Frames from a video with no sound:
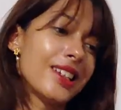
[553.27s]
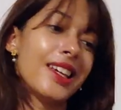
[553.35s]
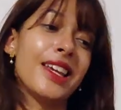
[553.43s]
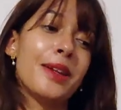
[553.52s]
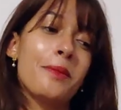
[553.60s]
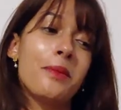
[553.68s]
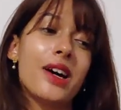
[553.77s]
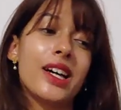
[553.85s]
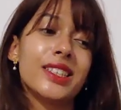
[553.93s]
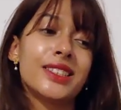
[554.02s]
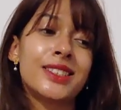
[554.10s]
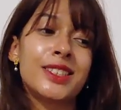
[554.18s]
in
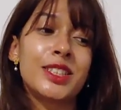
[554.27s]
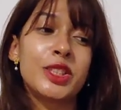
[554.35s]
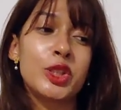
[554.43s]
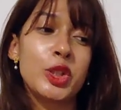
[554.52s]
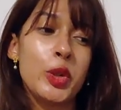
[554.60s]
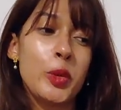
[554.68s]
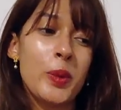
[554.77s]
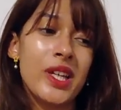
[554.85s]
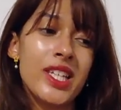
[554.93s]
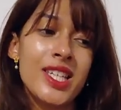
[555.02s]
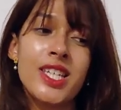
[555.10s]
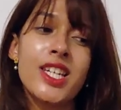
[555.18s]
my
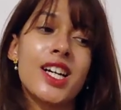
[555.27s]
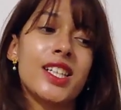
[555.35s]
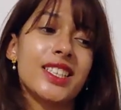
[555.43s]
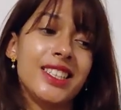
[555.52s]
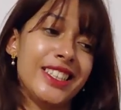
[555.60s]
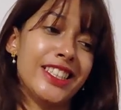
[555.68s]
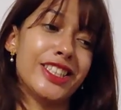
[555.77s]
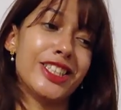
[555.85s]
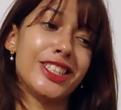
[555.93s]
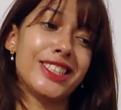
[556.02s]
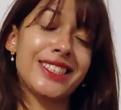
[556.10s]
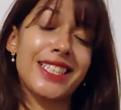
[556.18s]
stupid young
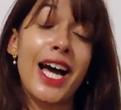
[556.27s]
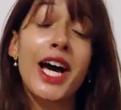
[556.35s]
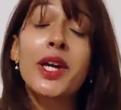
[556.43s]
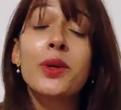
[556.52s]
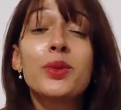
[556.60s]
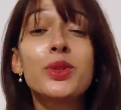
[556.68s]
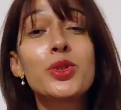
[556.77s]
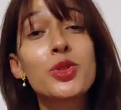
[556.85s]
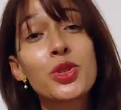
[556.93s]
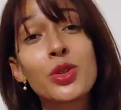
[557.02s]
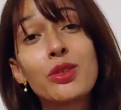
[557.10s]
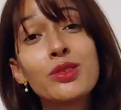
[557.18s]
years, I would
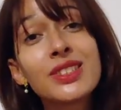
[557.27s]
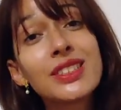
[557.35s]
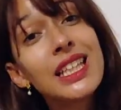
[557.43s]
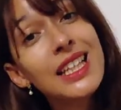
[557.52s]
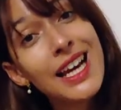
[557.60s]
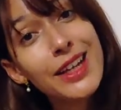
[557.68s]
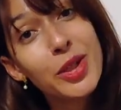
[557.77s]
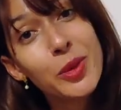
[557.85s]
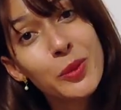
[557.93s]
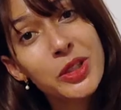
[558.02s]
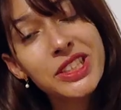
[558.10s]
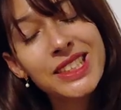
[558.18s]
choose the
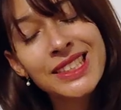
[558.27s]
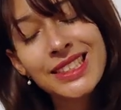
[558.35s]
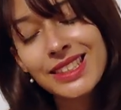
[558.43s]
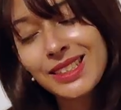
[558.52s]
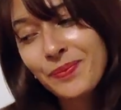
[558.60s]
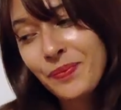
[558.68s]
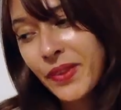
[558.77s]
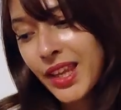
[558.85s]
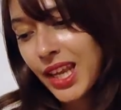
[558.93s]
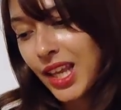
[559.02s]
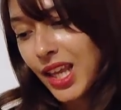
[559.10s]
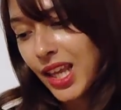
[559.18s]
latter person,
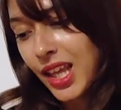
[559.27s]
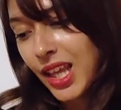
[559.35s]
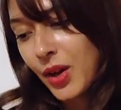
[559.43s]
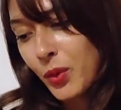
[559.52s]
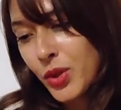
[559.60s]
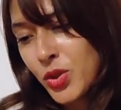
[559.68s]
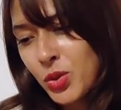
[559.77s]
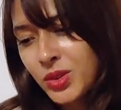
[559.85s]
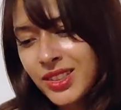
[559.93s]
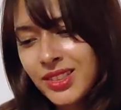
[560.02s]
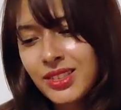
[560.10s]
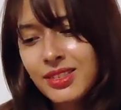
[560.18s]
which
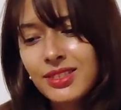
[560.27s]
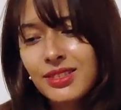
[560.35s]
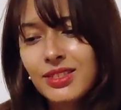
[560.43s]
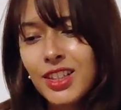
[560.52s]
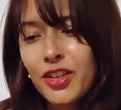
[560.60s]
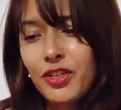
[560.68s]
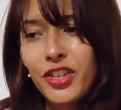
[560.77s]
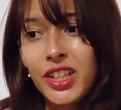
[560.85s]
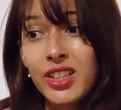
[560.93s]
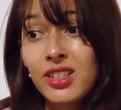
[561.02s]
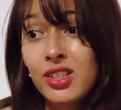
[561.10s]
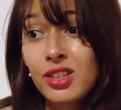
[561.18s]
was
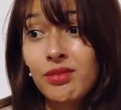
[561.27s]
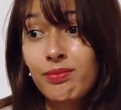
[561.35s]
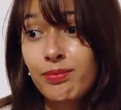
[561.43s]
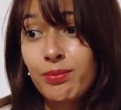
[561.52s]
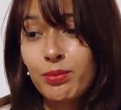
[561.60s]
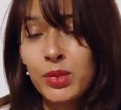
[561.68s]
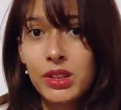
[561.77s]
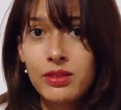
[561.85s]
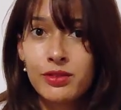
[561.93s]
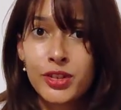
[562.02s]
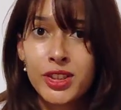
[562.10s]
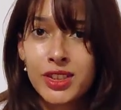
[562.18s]
unfair to,
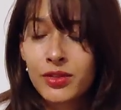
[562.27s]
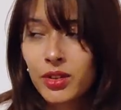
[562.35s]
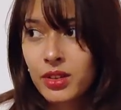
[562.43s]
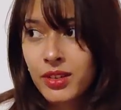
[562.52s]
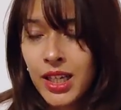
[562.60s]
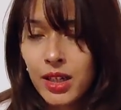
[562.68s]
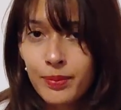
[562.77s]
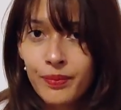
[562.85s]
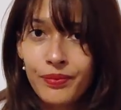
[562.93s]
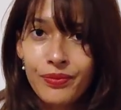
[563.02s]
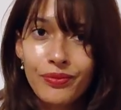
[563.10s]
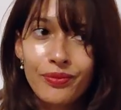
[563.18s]
well, first of all,
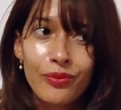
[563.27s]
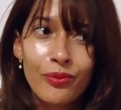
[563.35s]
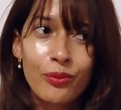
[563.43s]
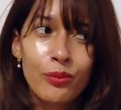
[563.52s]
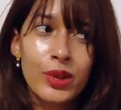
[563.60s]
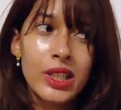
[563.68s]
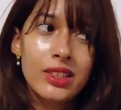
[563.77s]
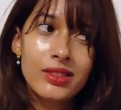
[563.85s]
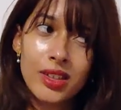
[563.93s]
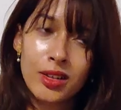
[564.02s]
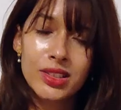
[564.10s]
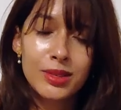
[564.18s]
them,
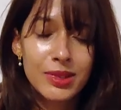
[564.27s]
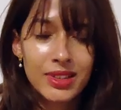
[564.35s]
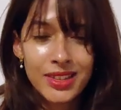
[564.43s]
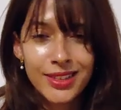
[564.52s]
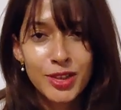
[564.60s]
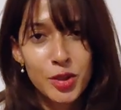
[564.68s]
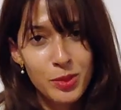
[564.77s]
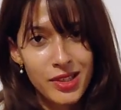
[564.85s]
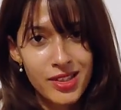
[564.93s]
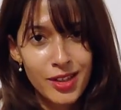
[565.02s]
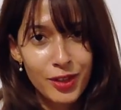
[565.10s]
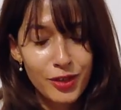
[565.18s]
but ultimately to
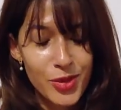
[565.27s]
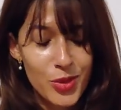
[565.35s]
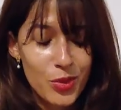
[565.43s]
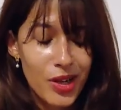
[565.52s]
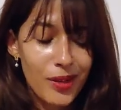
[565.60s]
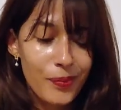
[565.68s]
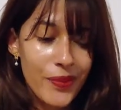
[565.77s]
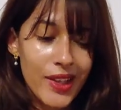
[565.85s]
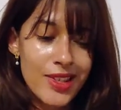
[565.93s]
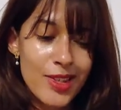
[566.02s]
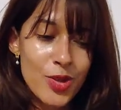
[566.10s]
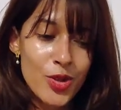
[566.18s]
myself as well.
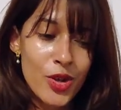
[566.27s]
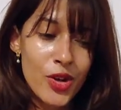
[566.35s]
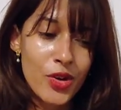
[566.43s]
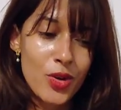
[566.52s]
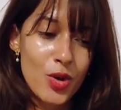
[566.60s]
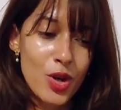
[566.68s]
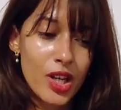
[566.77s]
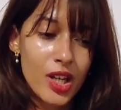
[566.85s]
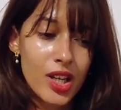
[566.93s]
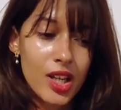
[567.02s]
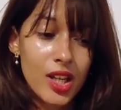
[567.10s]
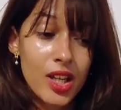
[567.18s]
And so,
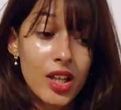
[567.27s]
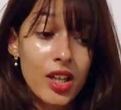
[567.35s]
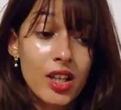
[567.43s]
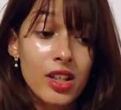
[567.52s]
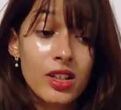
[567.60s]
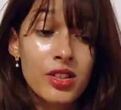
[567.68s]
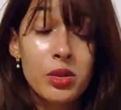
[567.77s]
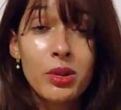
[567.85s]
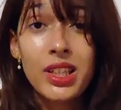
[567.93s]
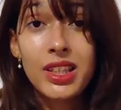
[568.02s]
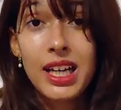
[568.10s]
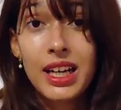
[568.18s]

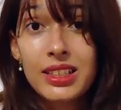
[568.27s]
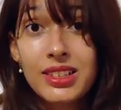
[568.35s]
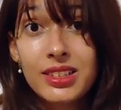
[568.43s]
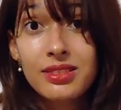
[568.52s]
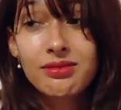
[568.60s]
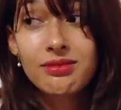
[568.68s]
doing that,